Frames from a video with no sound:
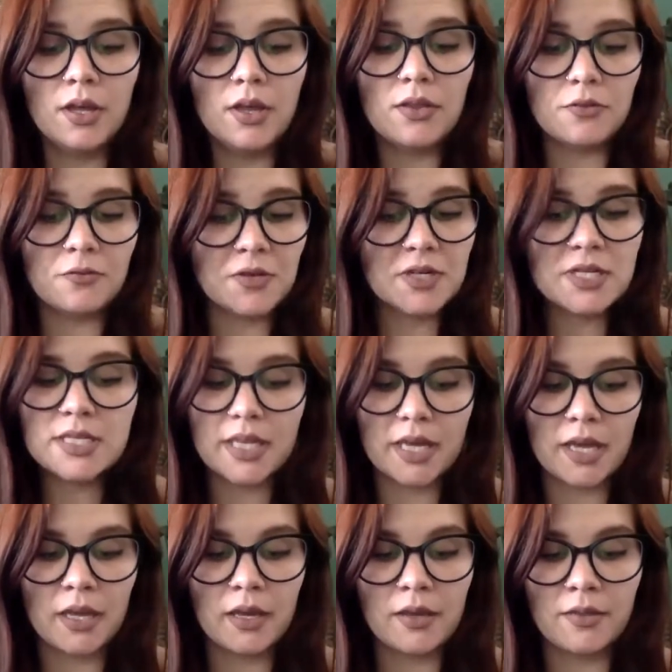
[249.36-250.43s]
the first
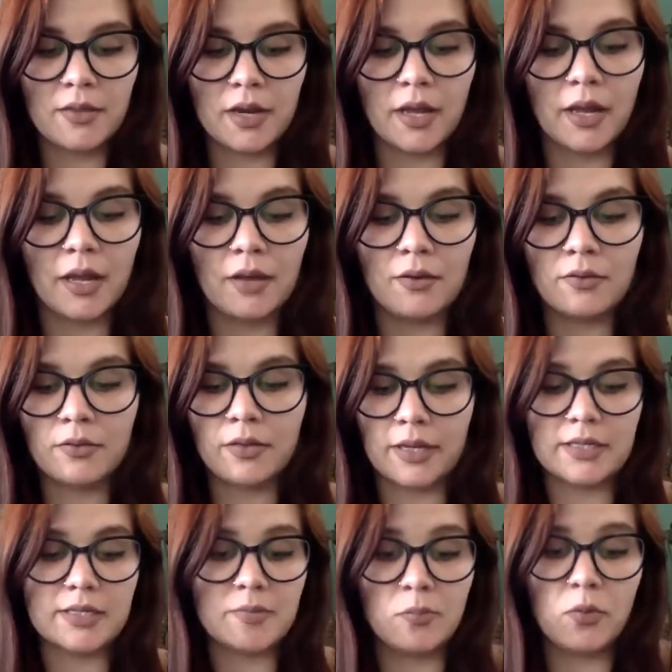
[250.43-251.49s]
thing that
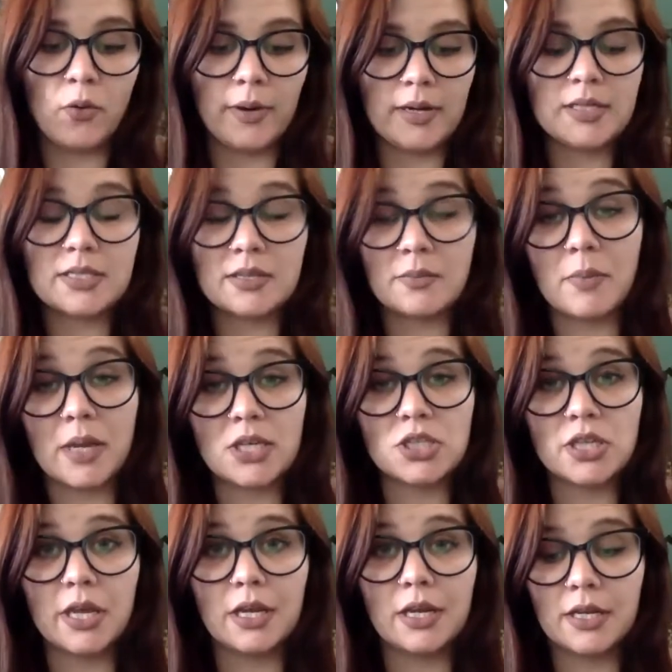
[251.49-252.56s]
is important to
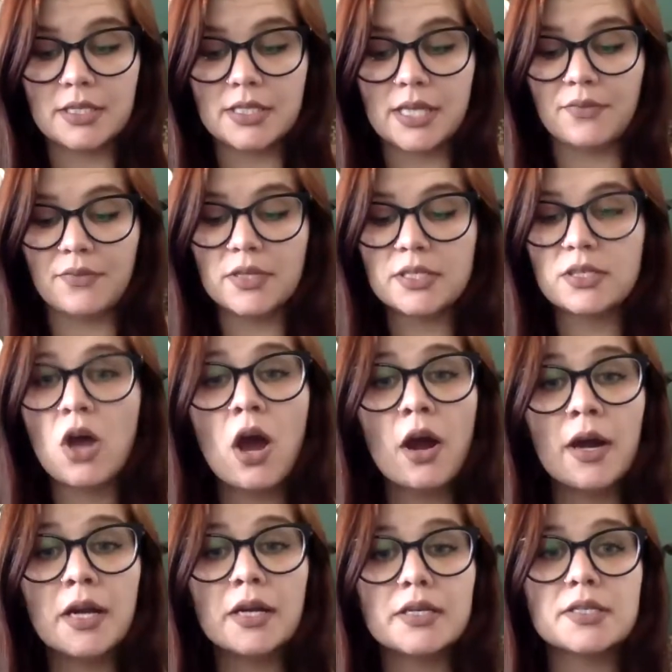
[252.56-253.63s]
mention is that this
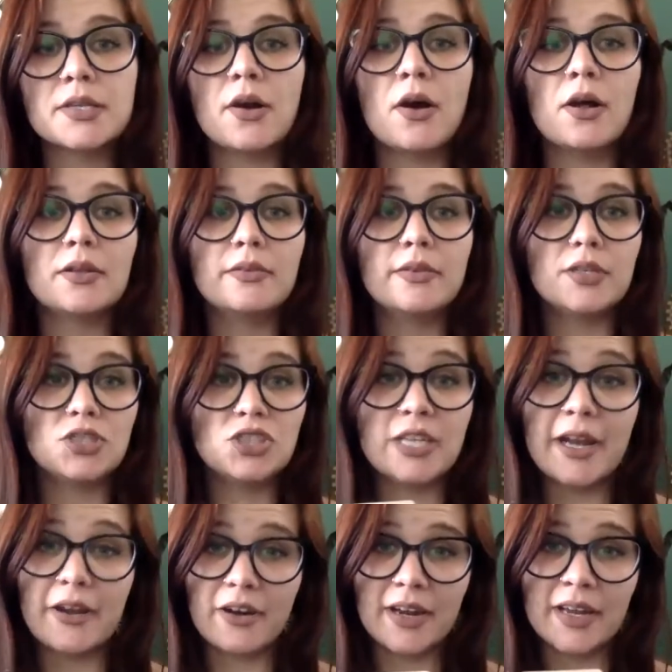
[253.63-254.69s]
card is called the
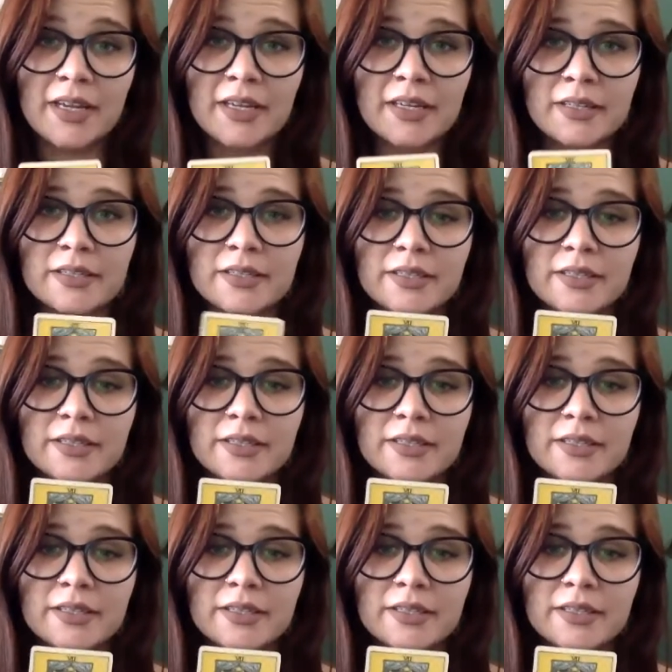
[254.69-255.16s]
Chariot,